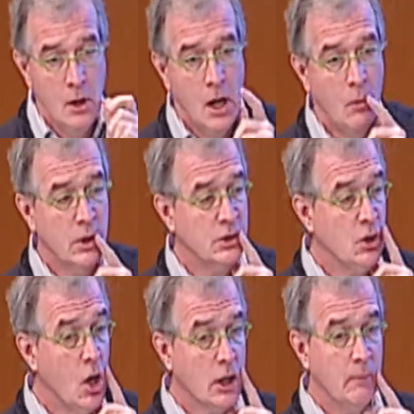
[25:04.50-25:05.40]
I want to
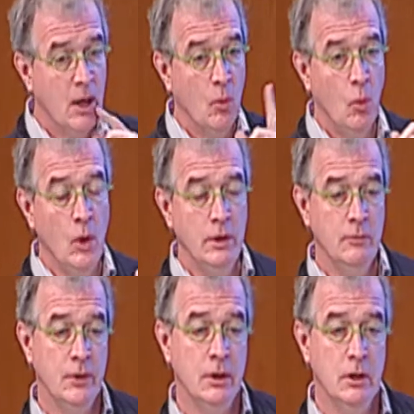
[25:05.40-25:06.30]
talk about one
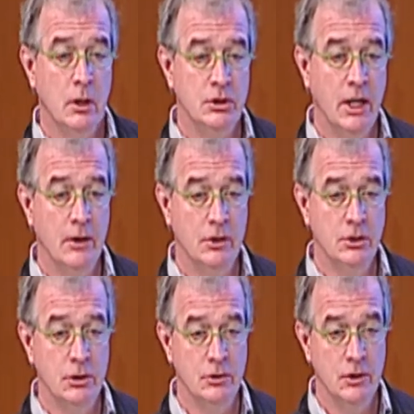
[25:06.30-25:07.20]
of the uh,
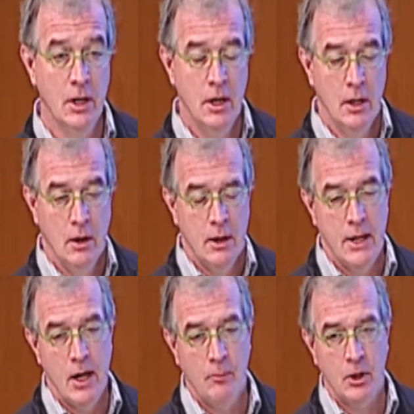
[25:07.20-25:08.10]
challenges
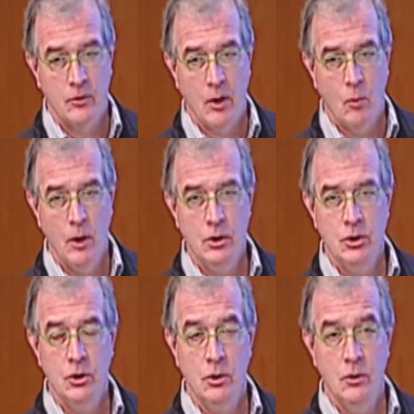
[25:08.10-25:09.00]
now because I want to
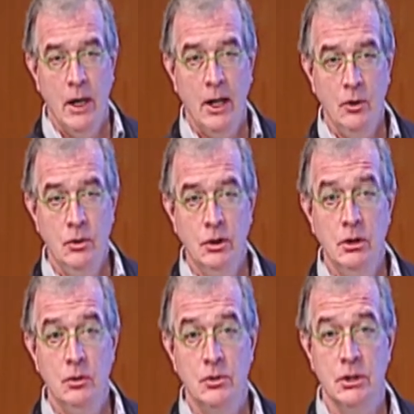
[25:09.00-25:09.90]
show you how you
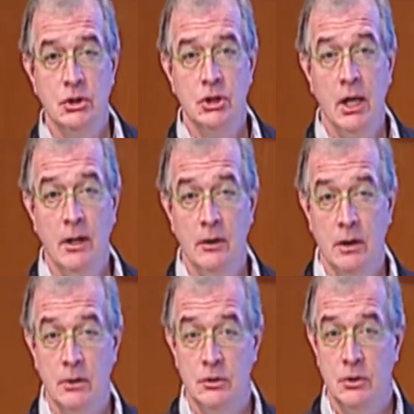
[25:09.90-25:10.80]
can use a
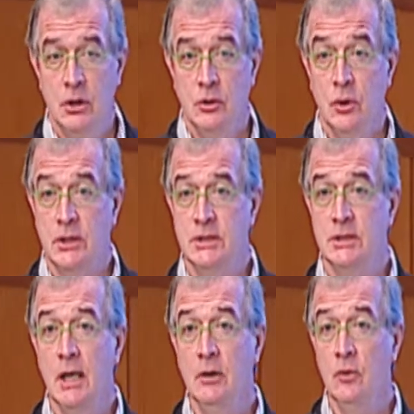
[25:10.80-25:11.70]
challenge to
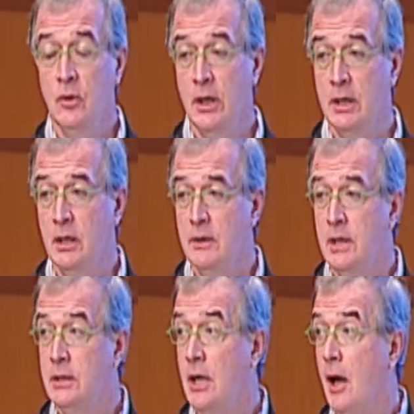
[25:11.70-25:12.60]
accelerate
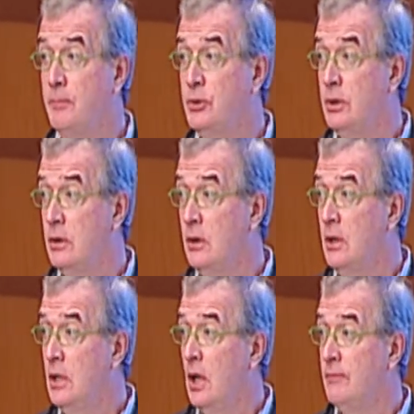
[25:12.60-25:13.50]
the adoption
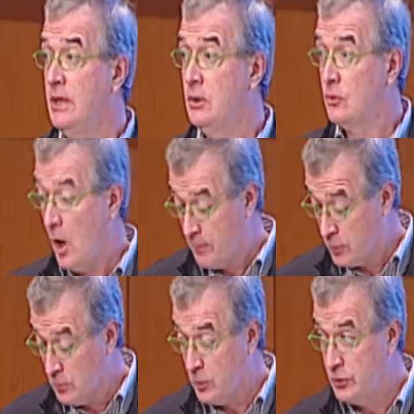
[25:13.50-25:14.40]
of an
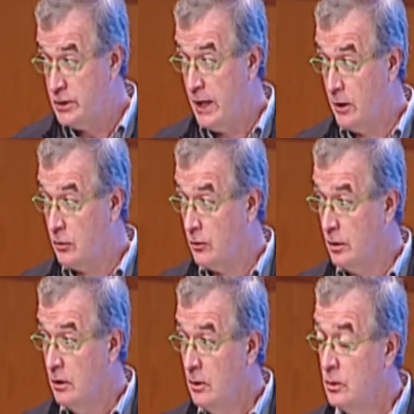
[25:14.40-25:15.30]
interoperable standard
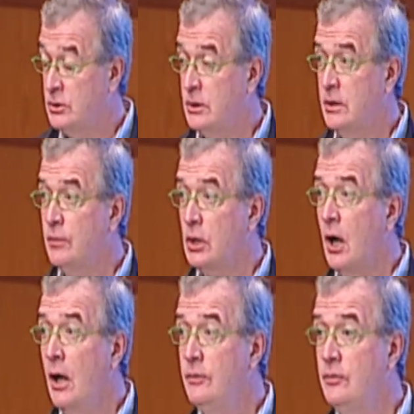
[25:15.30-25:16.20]
which is a different
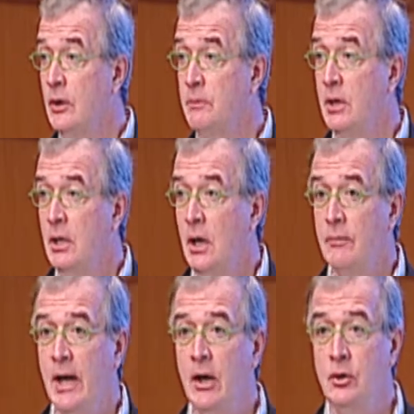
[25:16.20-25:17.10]
concept
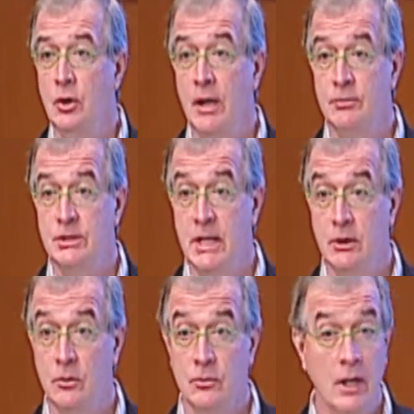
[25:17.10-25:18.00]
of how you have standards.